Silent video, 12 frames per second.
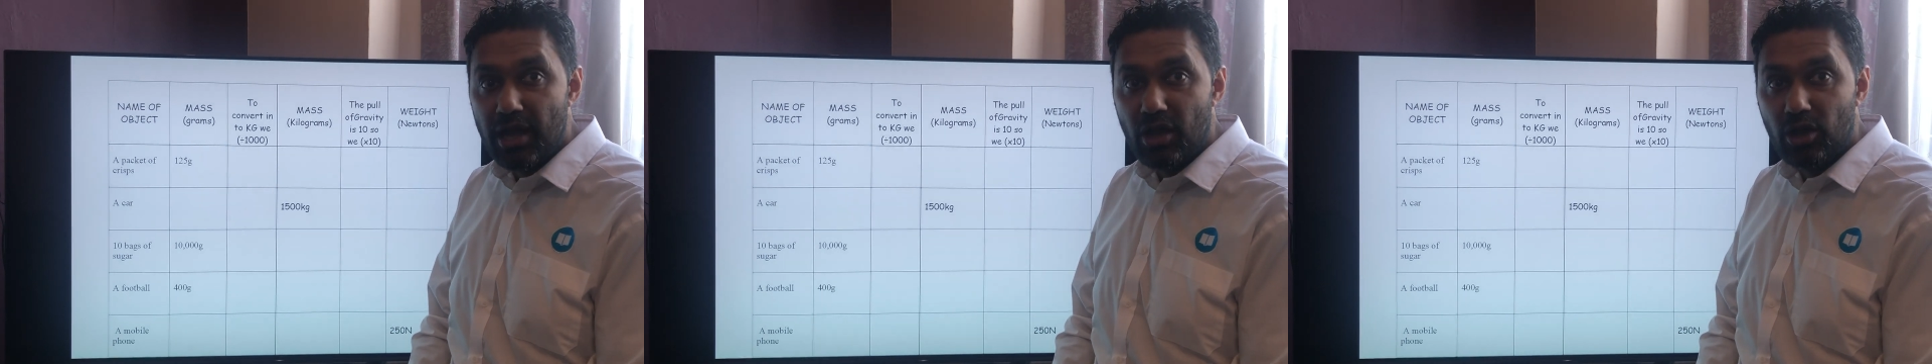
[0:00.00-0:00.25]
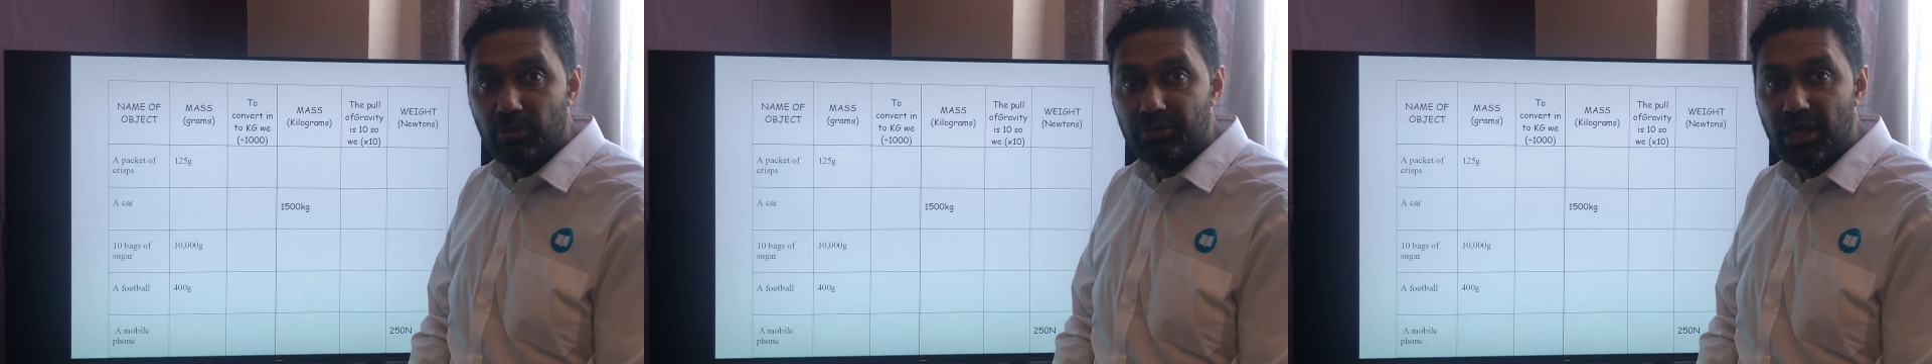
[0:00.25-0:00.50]
I
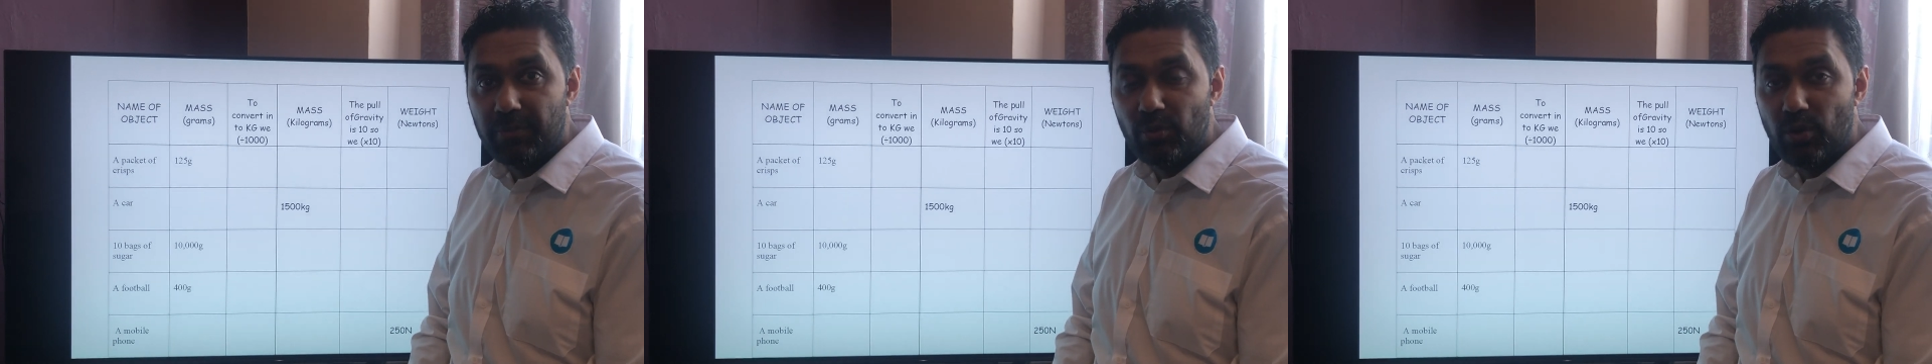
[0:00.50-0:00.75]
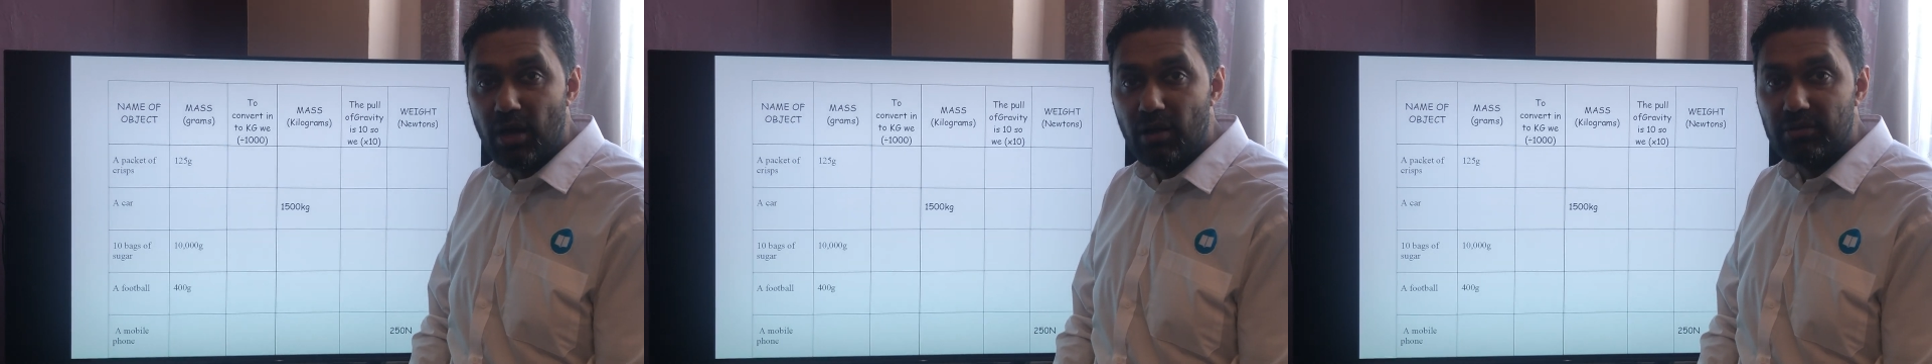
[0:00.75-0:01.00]
hope you're keeping
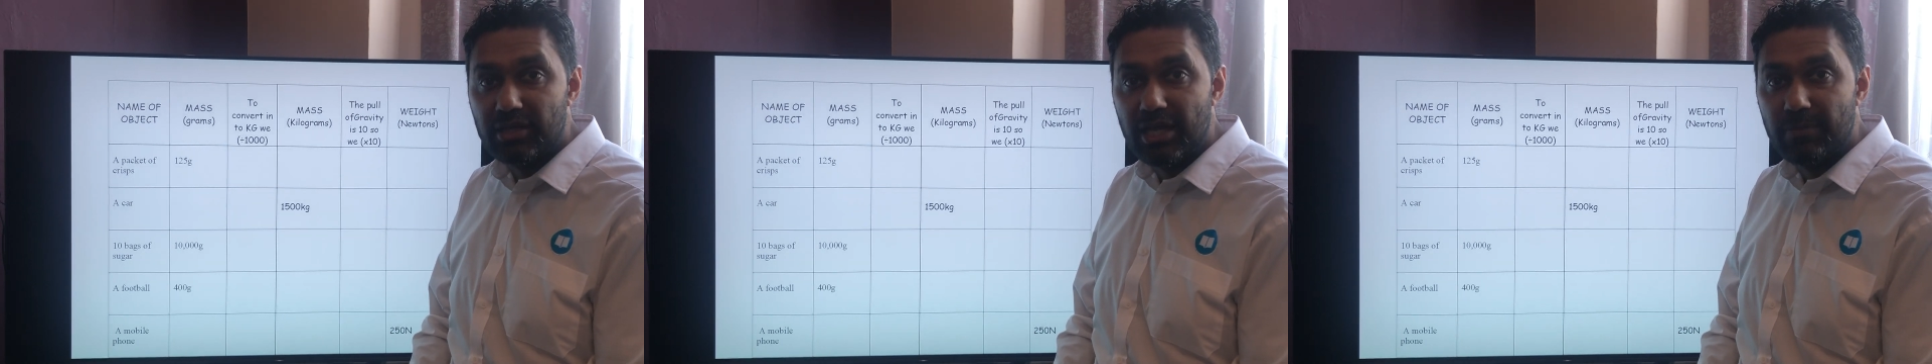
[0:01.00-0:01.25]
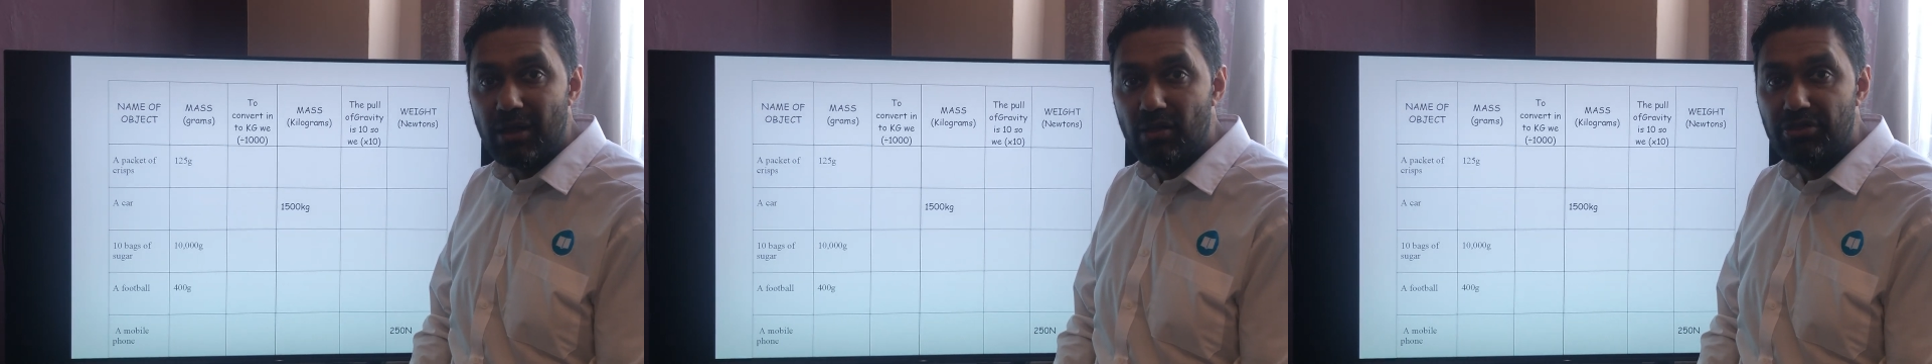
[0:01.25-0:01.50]
well,
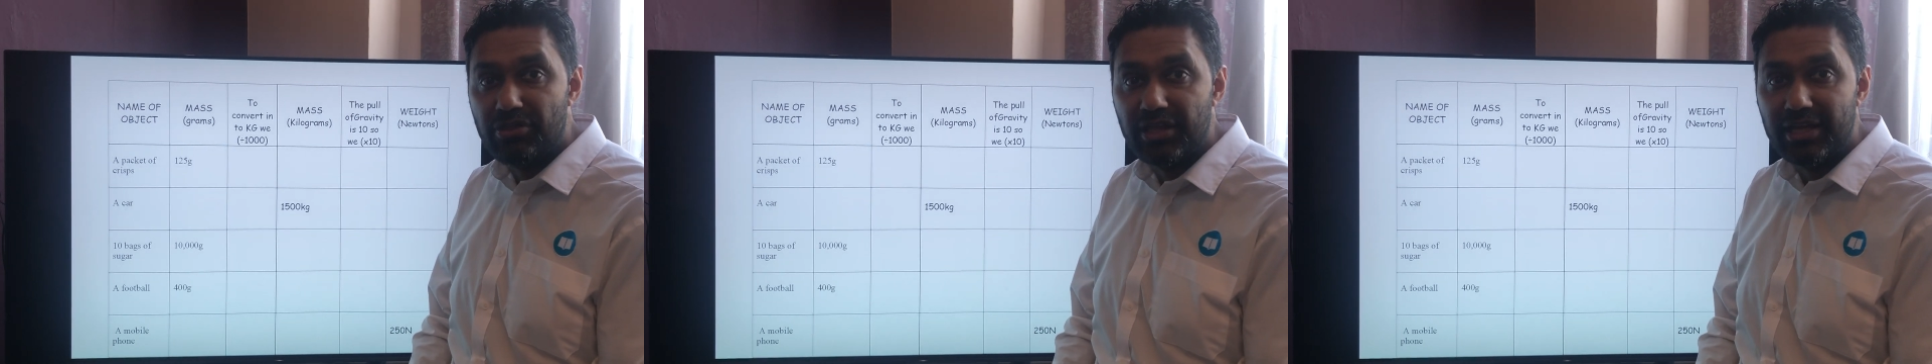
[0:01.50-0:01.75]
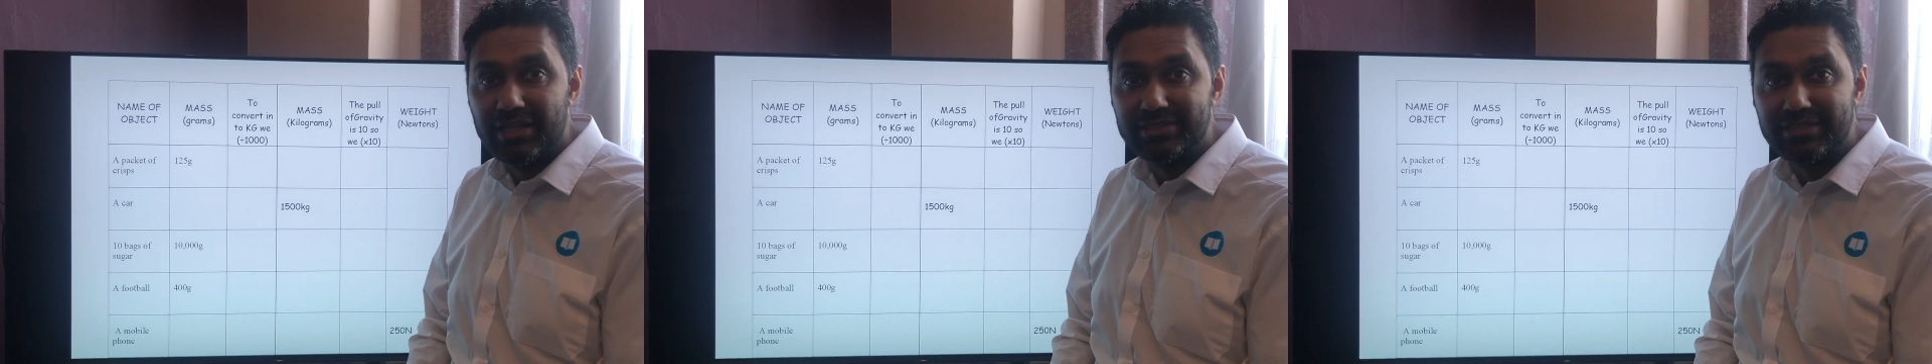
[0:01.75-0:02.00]
keep healthy
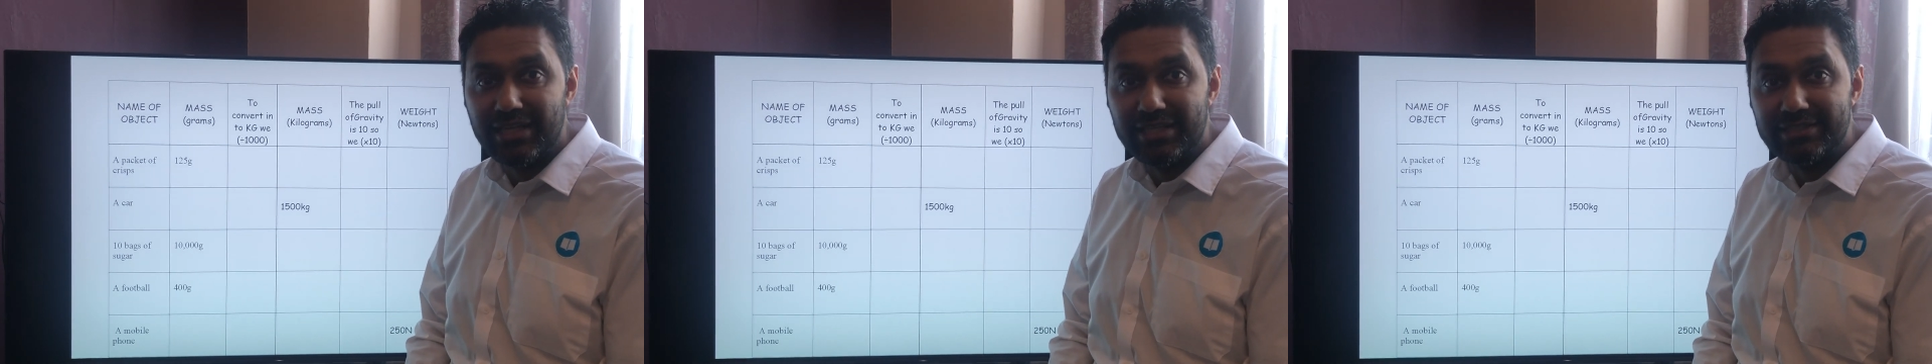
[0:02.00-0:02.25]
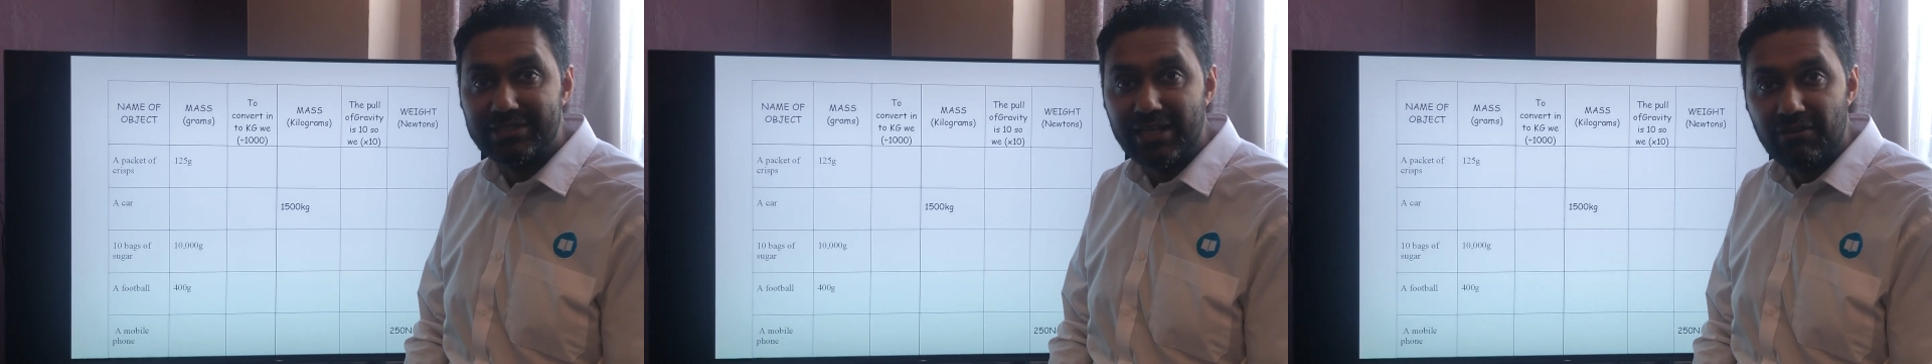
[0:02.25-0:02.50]
and stay
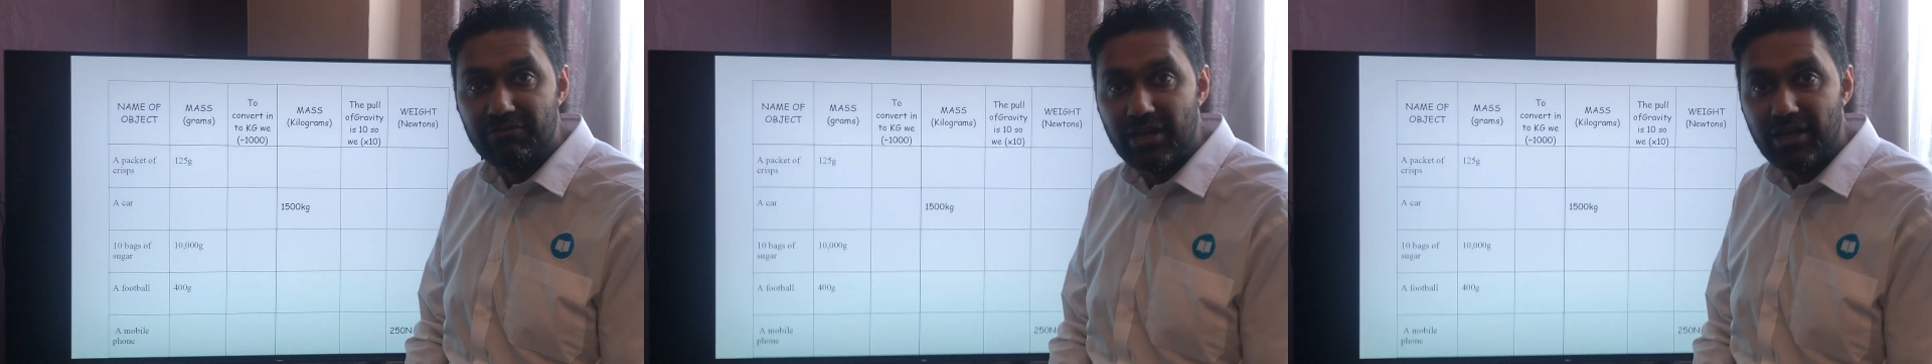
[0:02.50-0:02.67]
safe,